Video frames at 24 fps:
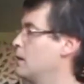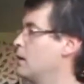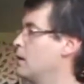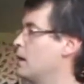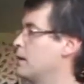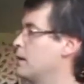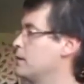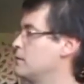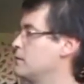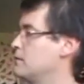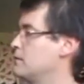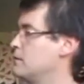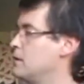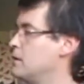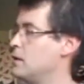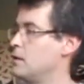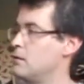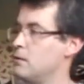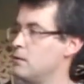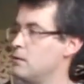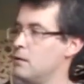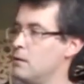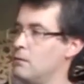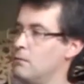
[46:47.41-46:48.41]
And you
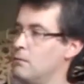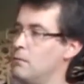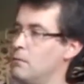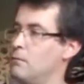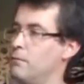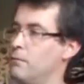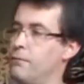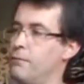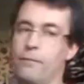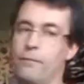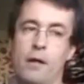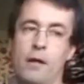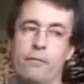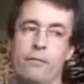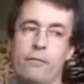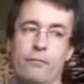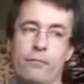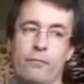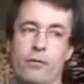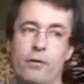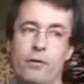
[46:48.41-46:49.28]
see, even for